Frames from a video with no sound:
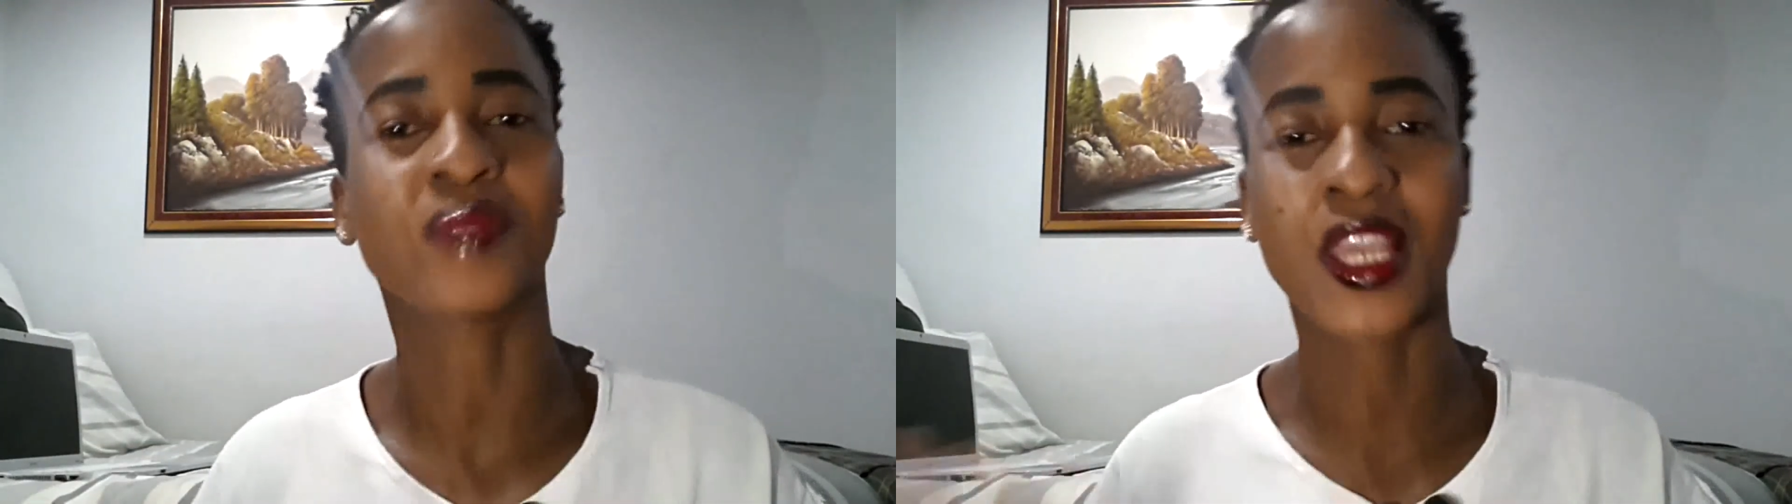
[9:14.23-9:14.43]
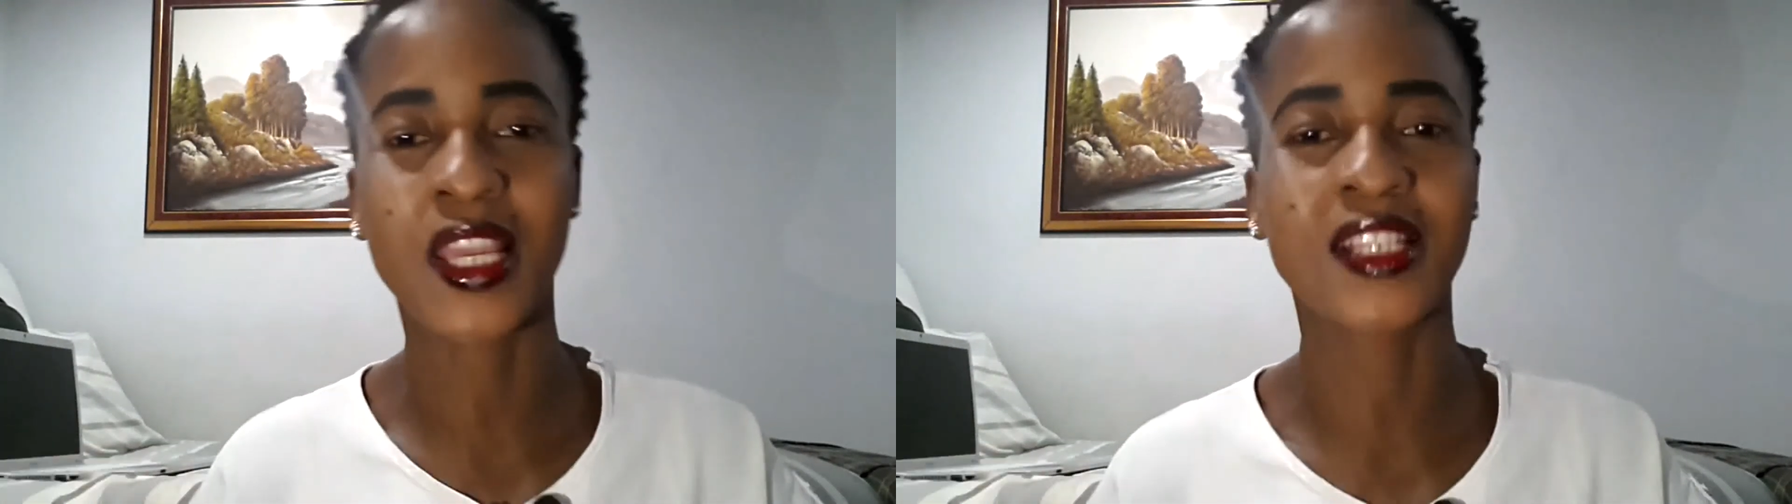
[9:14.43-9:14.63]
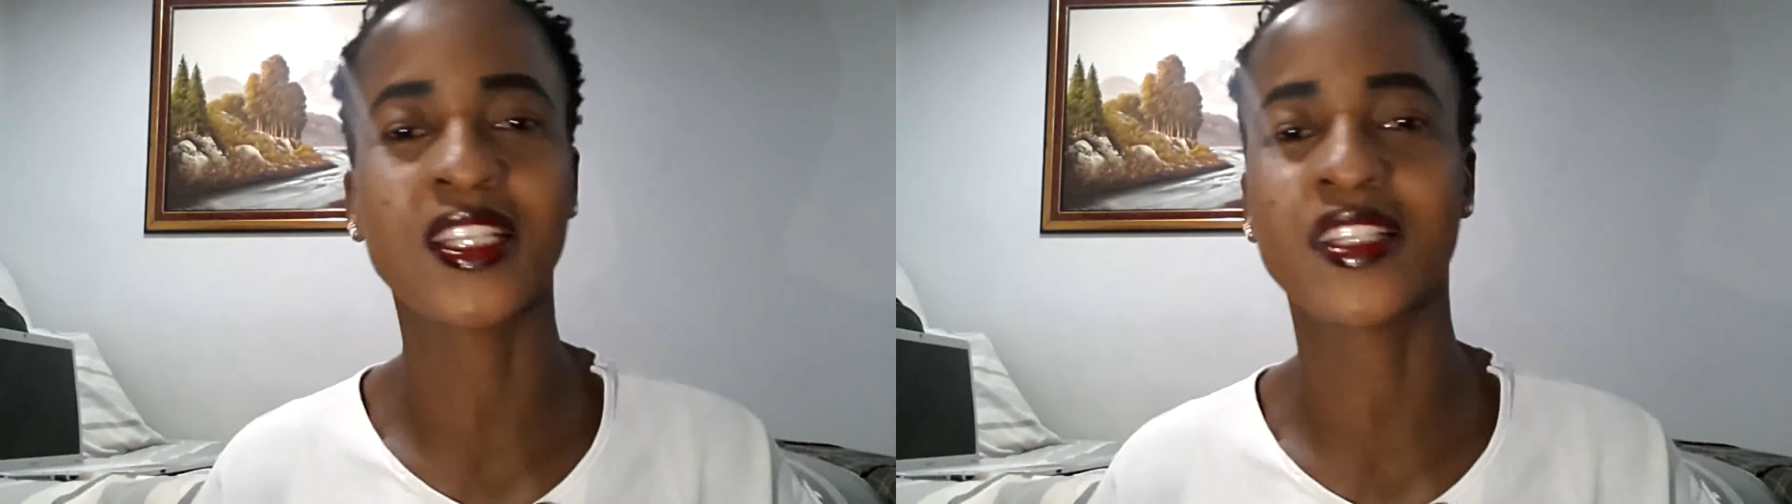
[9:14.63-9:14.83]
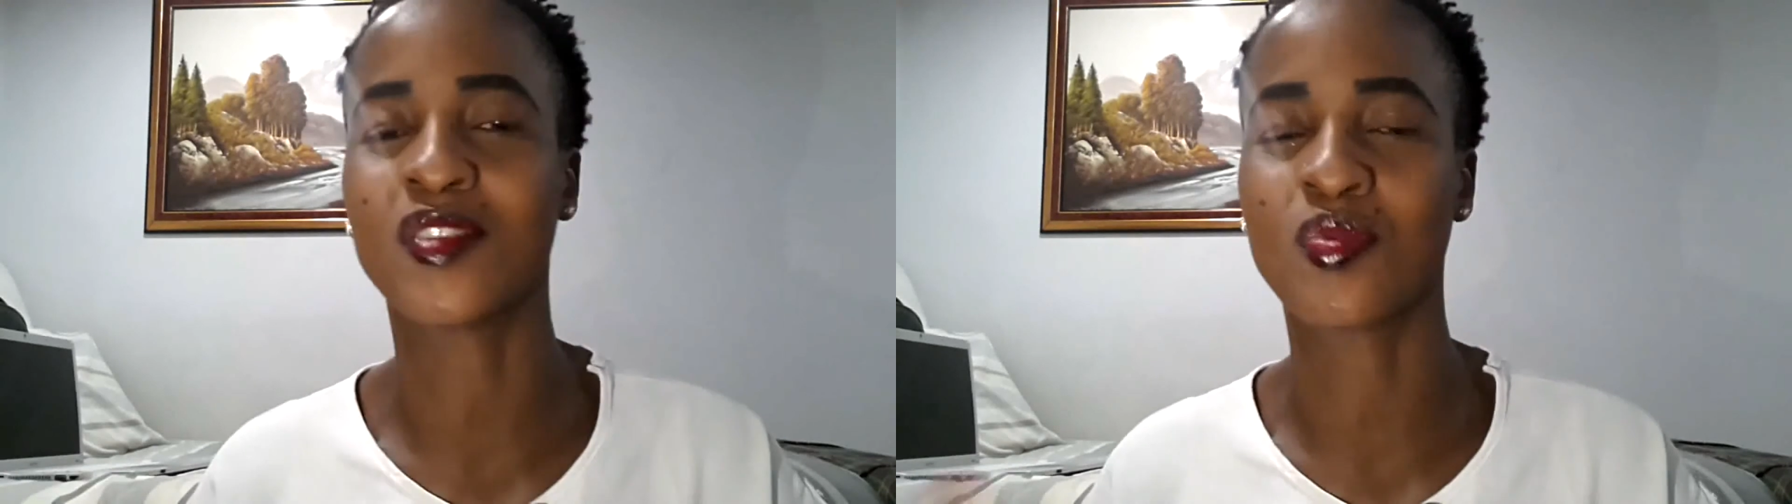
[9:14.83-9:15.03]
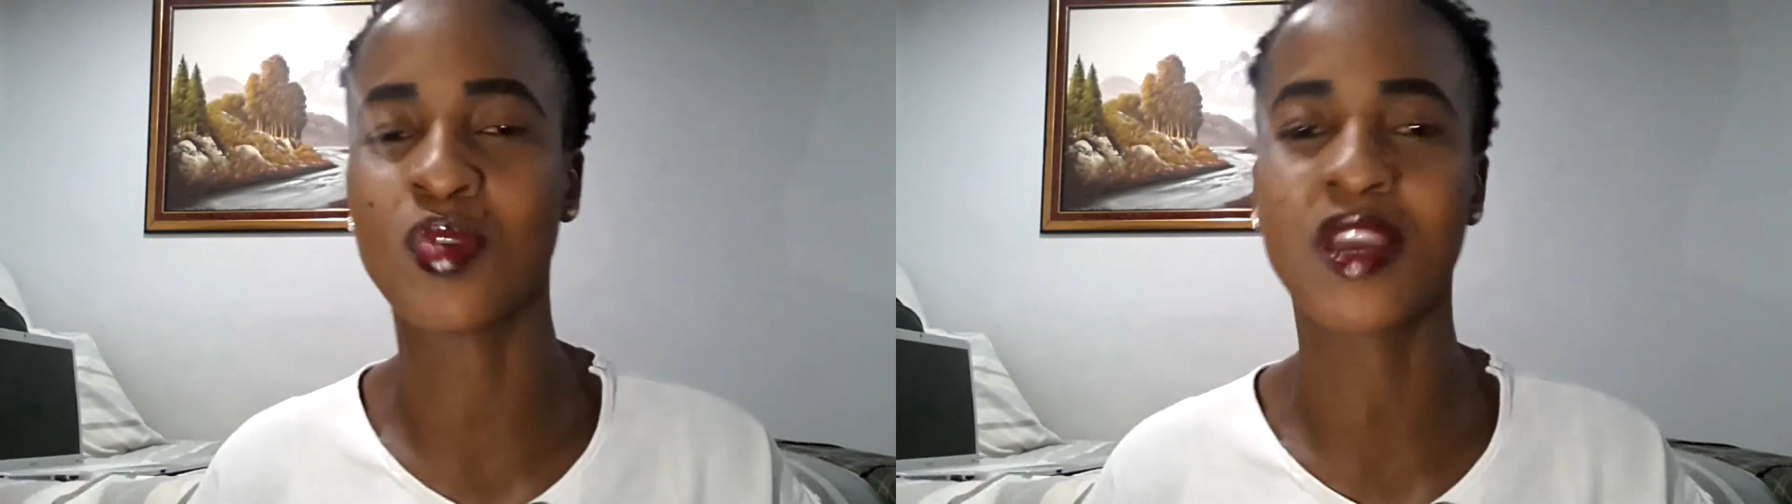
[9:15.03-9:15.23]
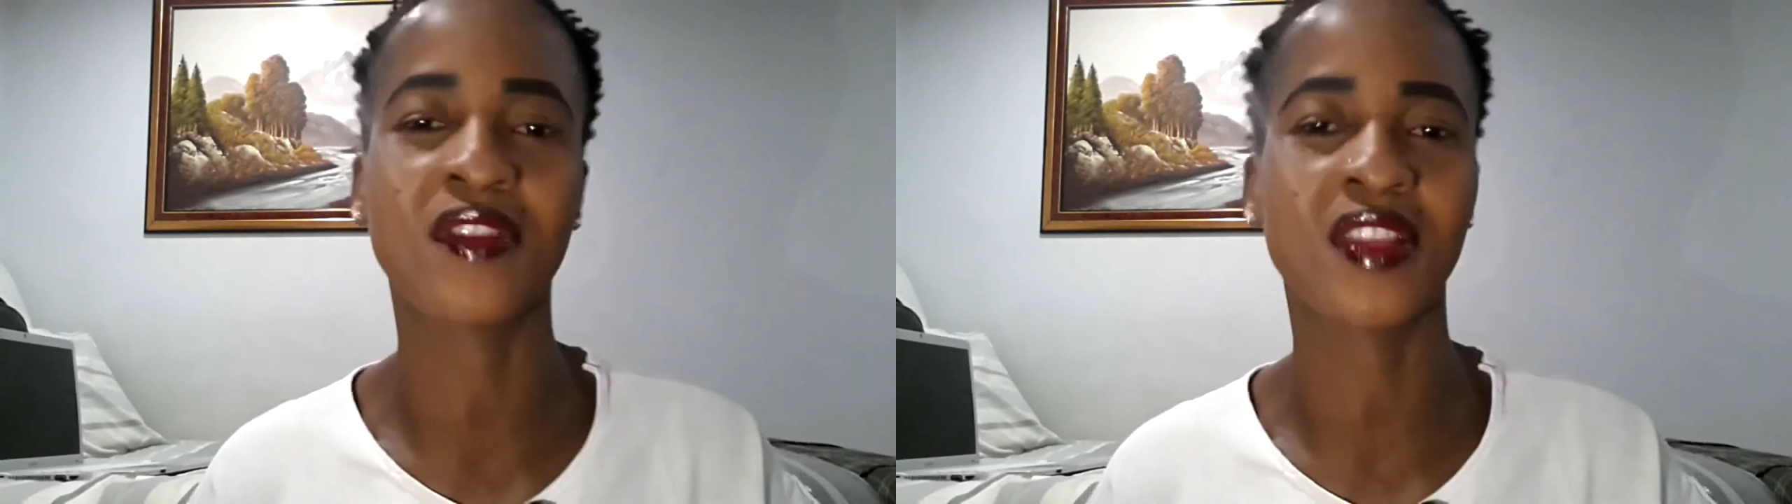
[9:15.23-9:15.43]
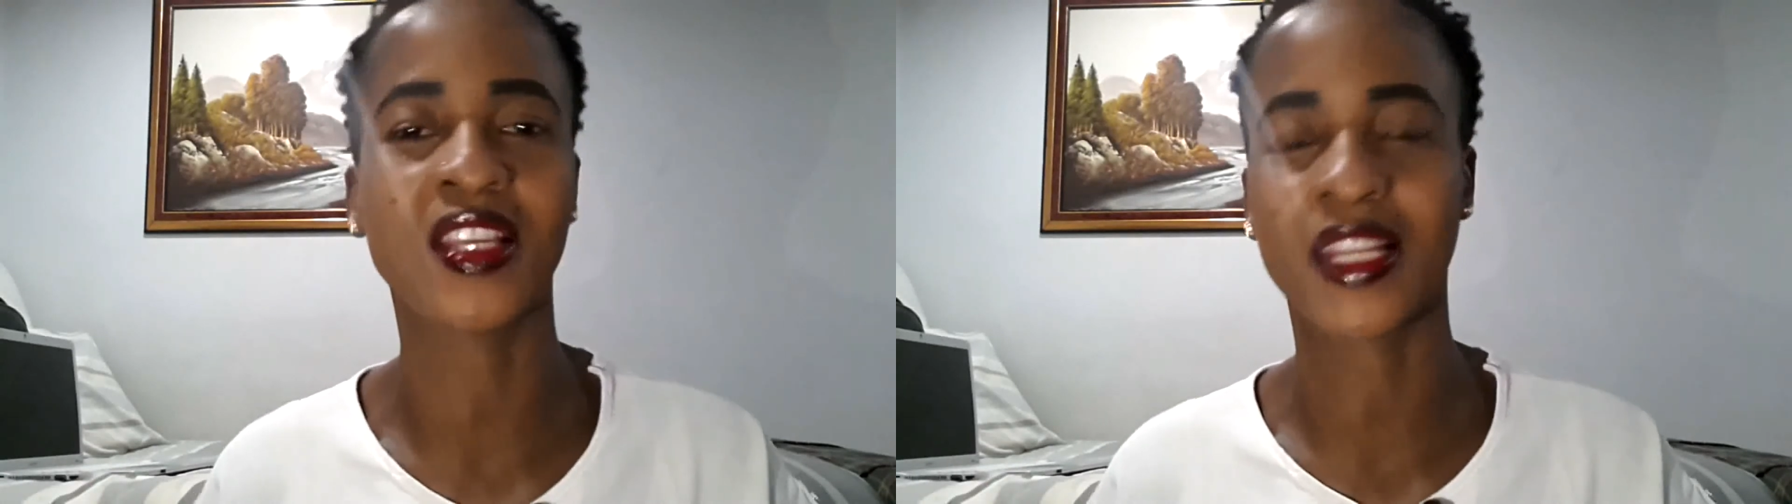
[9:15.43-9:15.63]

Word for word: edit, do everything